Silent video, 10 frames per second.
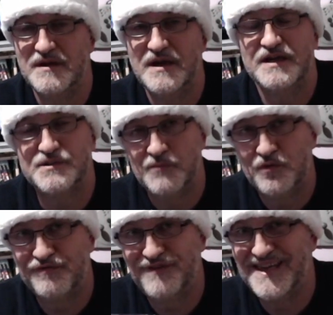It's more
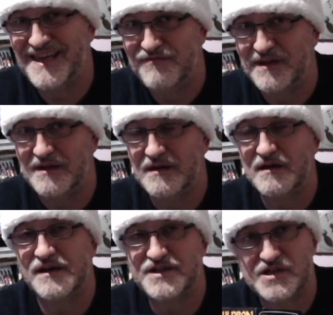forgiving,
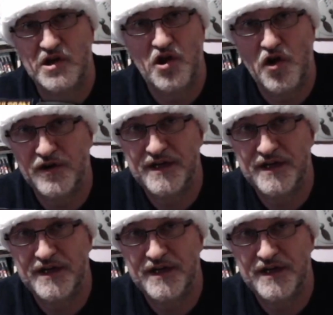and it's a lot